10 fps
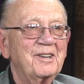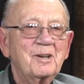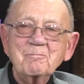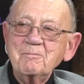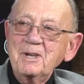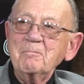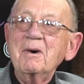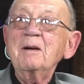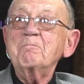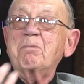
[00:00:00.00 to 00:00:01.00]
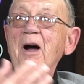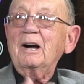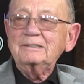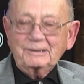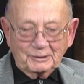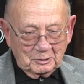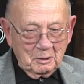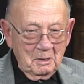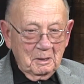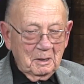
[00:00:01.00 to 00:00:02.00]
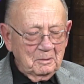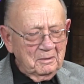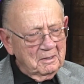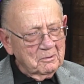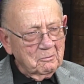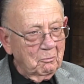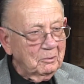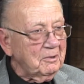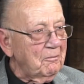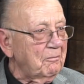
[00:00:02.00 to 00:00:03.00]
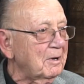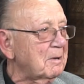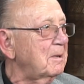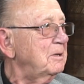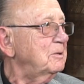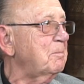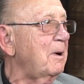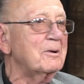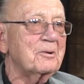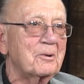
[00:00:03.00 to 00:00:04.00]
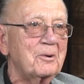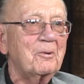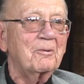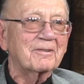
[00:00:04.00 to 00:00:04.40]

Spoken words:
Meet my partner. I think, I go, what the fuck am I his partner in over